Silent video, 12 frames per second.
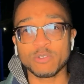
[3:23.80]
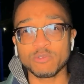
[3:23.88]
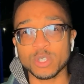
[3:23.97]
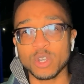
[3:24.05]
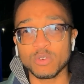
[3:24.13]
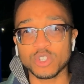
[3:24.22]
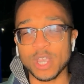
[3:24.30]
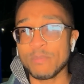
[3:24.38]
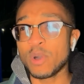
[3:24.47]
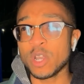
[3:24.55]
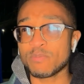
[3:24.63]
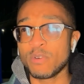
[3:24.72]
result,
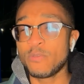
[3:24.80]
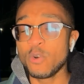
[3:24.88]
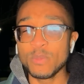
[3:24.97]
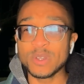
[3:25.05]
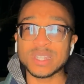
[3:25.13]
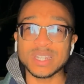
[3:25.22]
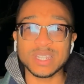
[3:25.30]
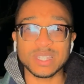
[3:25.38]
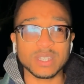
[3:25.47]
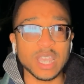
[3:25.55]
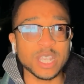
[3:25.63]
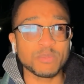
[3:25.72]
shambolic performance, and
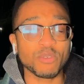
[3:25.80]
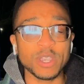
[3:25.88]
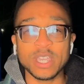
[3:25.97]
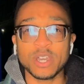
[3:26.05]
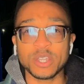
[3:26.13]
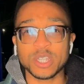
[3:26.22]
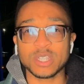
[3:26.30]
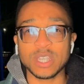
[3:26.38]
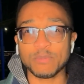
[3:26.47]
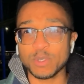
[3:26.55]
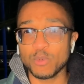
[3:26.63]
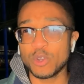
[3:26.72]
it's pretty
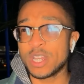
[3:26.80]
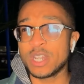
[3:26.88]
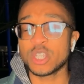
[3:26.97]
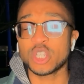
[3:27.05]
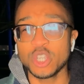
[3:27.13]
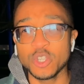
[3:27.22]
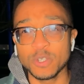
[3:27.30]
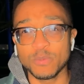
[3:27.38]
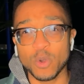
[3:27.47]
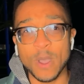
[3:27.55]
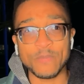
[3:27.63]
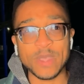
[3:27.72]
unacceptable and
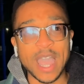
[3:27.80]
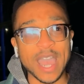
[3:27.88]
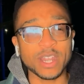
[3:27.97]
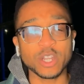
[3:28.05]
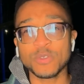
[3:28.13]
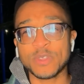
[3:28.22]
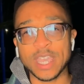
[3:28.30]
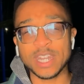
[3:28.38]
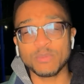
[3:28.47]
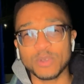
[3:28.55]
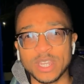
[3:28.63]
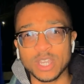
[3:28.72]
inexcusable. And I don't think
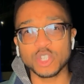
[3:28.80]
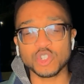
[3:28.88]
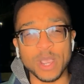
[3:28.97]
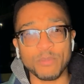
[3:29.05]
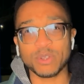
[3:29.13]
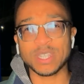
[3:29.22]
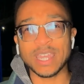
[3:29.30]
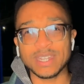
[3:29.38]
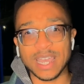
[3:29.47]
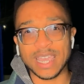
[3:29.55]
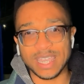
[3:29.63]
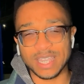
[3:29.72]
anybody can try and pretend
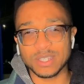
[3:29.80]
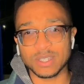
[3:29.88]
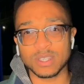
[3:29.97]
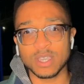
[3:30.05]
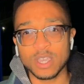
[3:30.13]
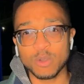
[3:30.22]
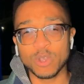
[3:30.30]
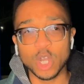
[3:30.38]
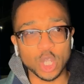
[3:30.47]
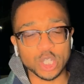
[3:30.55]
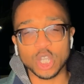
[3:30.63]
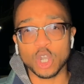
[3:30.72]
that it is. We
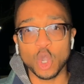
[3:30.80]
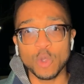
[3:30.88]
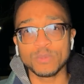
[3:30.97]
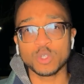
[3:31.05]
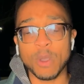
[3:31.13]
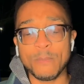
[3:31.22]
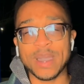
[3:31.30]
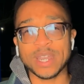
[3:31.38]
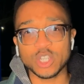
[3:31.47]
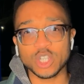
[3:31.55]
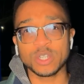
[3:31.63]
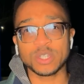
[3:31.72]
lost at home to a
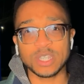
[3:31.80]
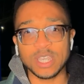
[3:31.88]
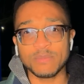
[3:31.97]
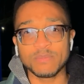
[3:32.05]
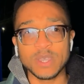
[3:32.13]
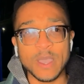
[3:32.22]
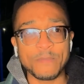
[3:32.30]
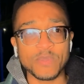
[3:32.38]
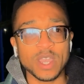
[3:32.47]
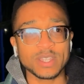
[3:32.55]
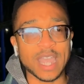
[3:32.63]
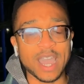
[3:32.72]
managerless team
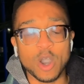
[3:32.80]
that are